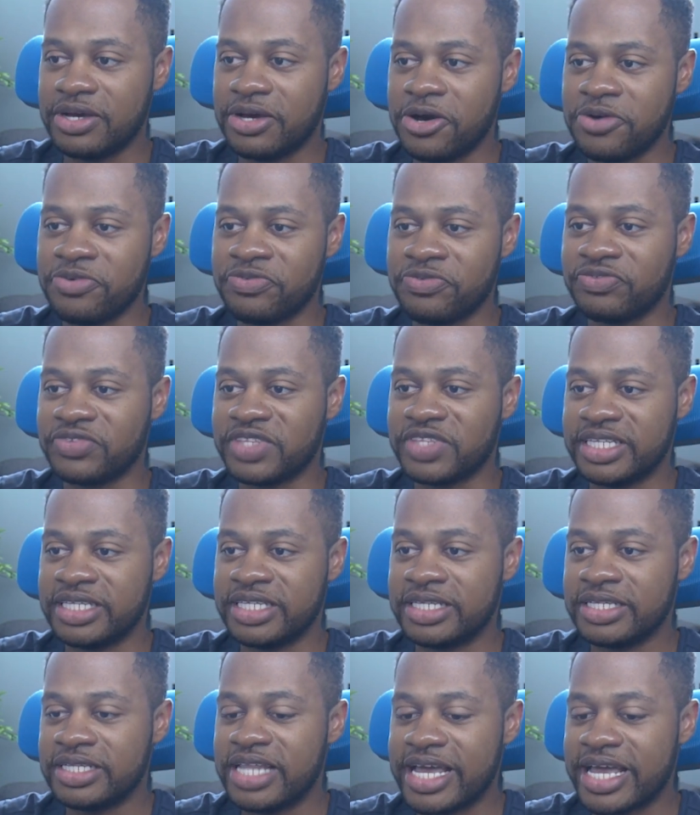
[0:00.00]
of
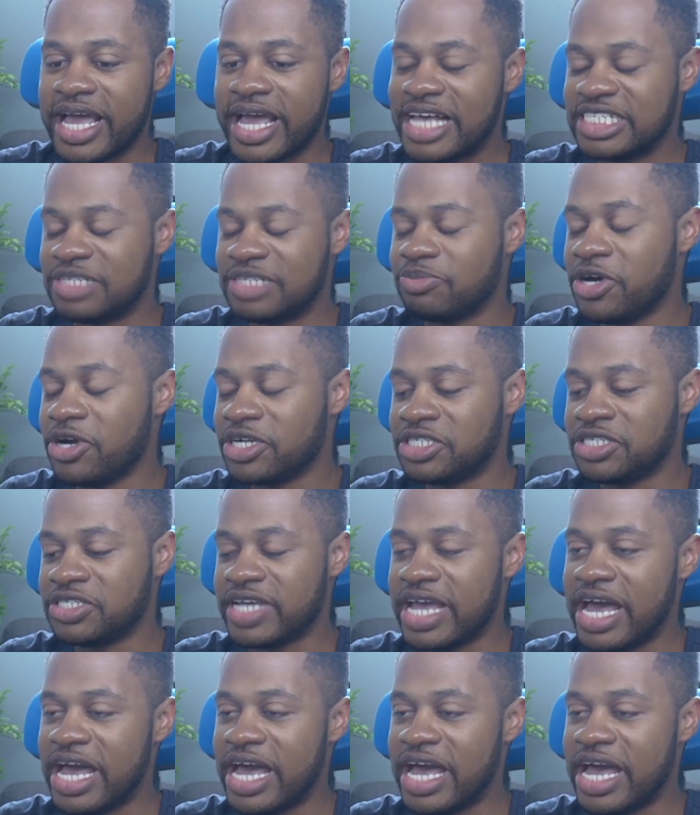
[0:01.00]
like as much